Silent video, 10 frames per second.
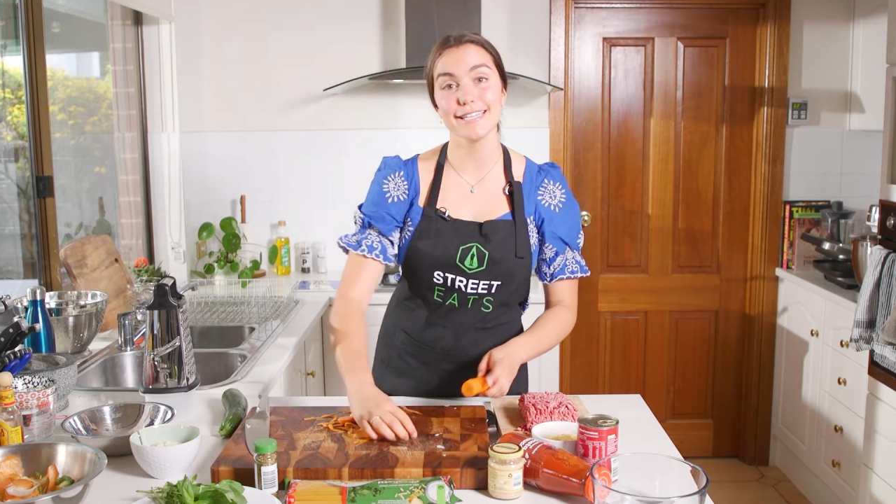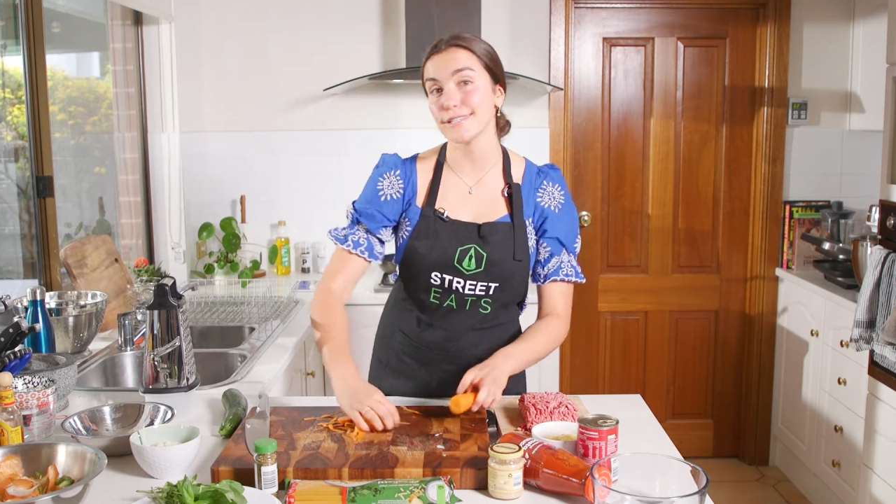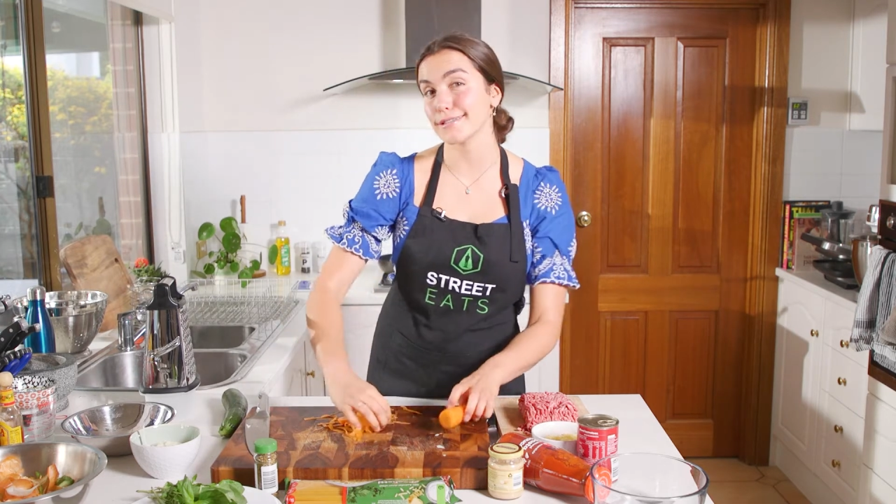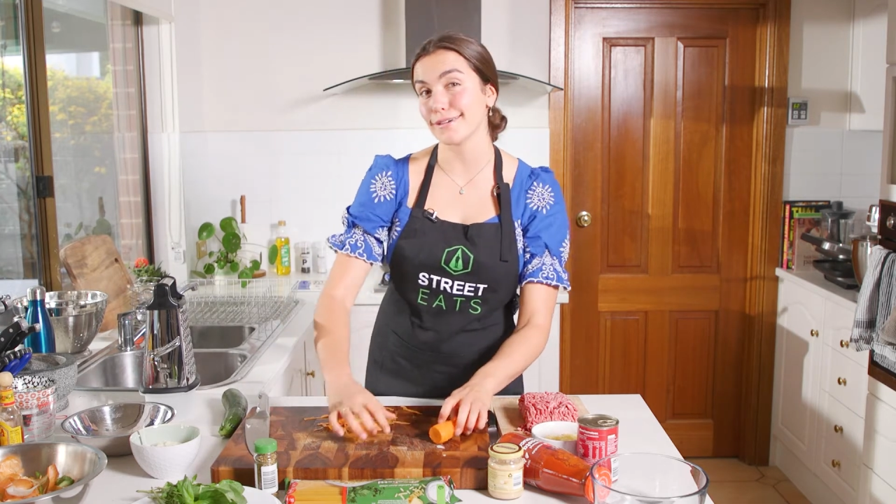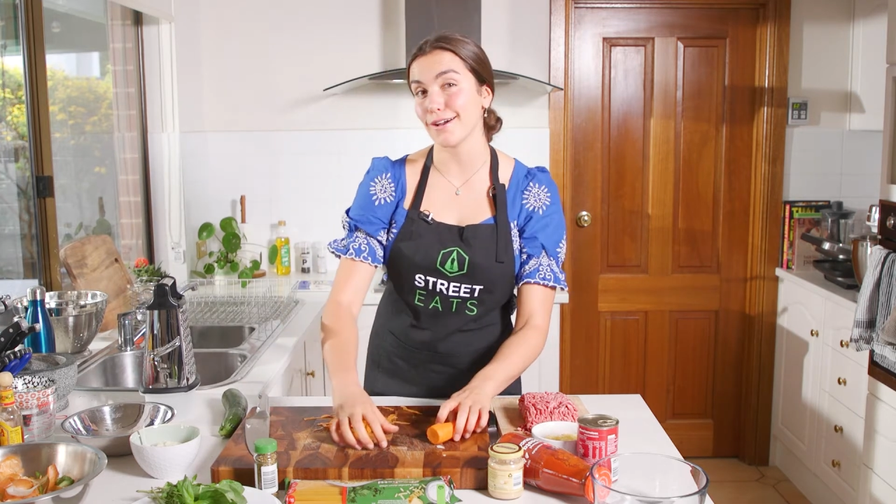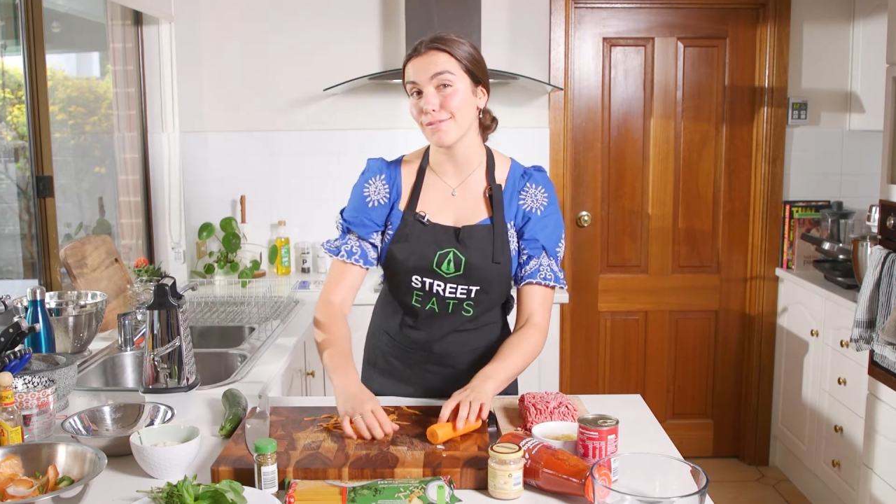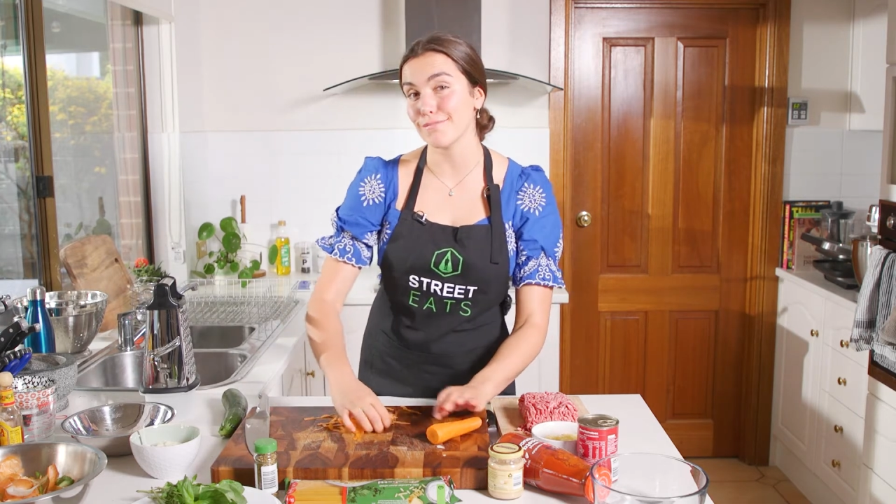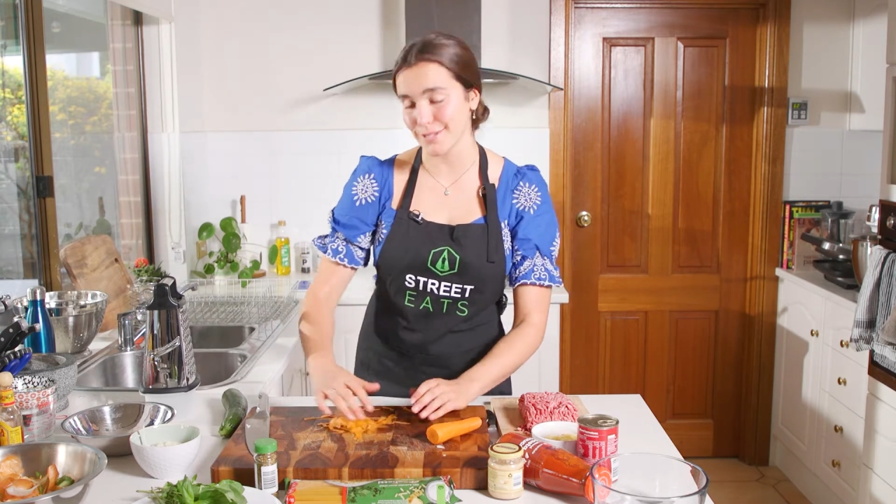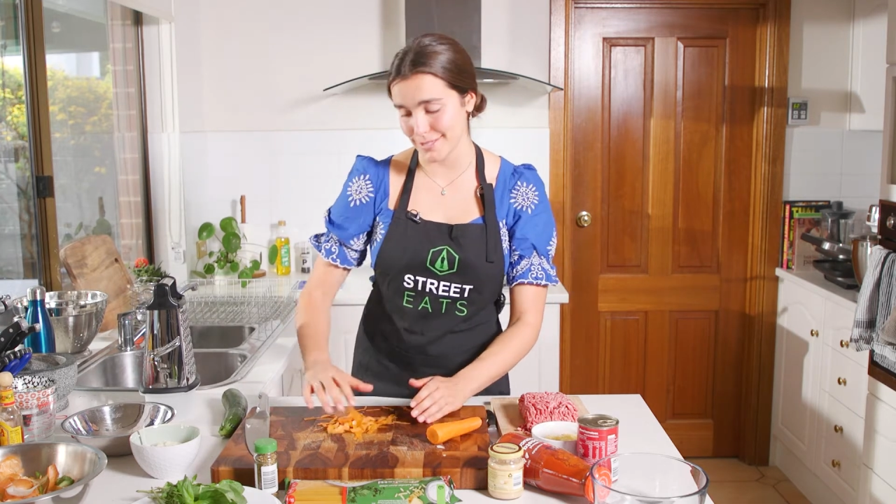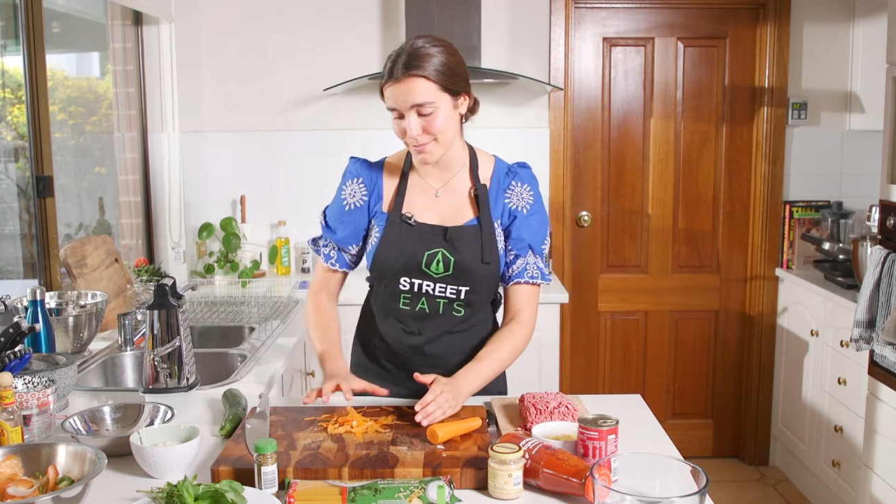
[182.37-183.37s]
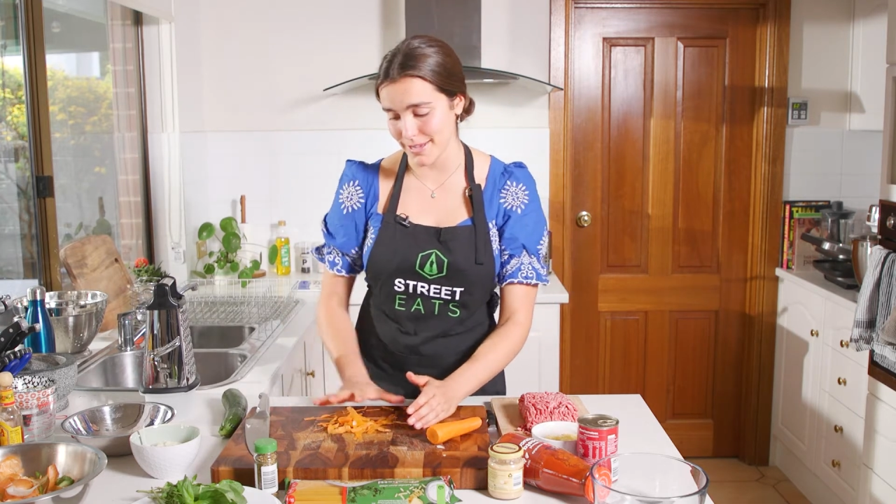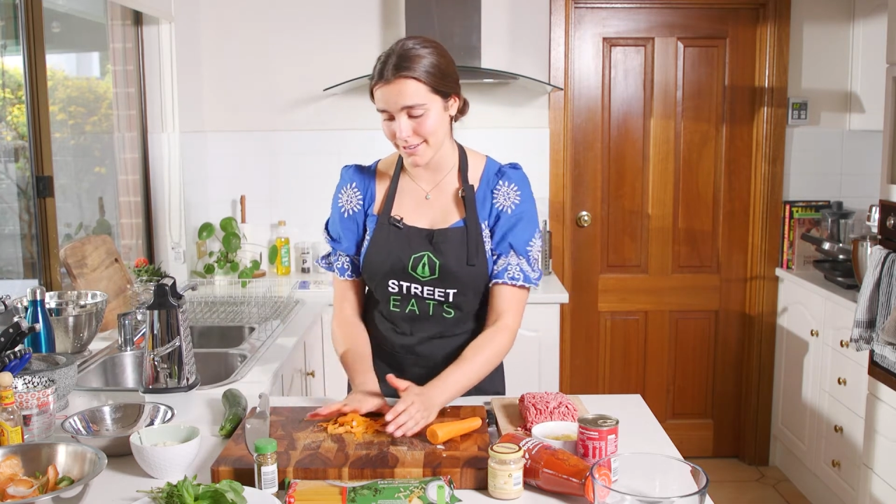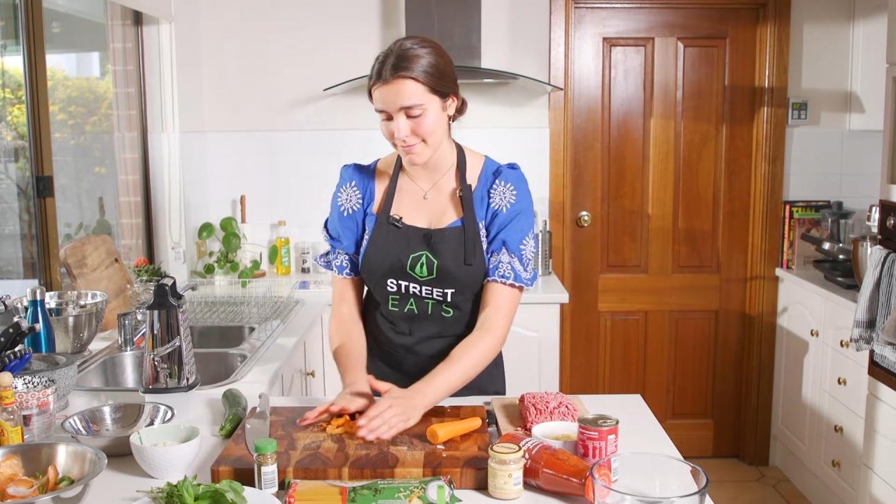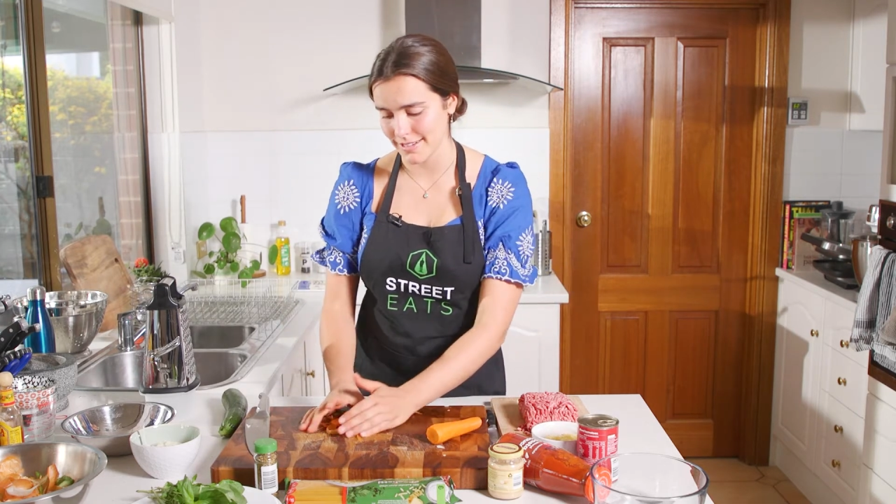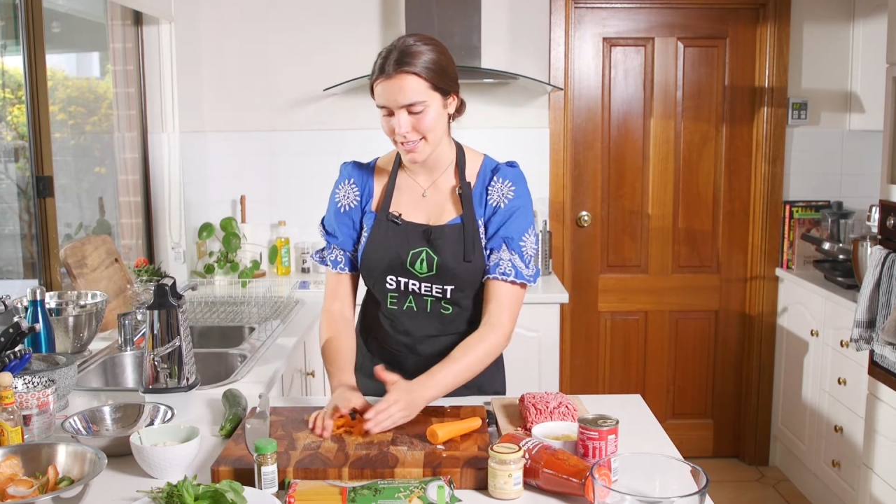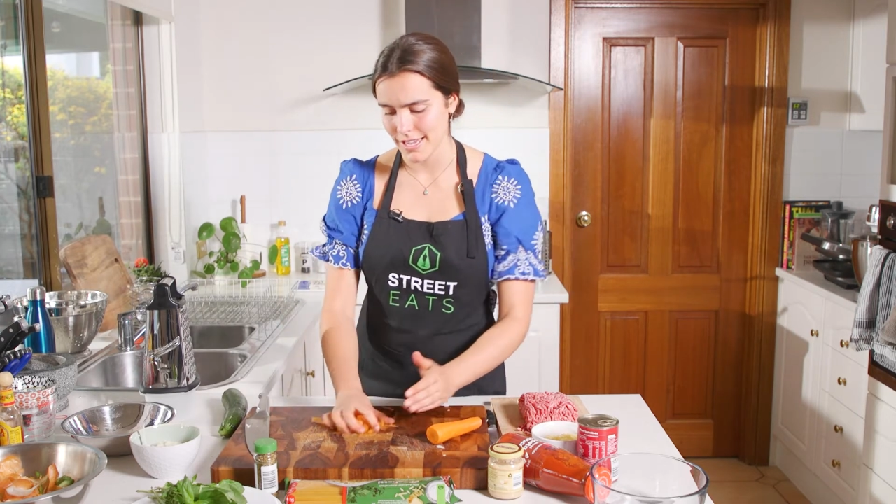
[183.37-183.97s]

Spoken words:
into the compost bin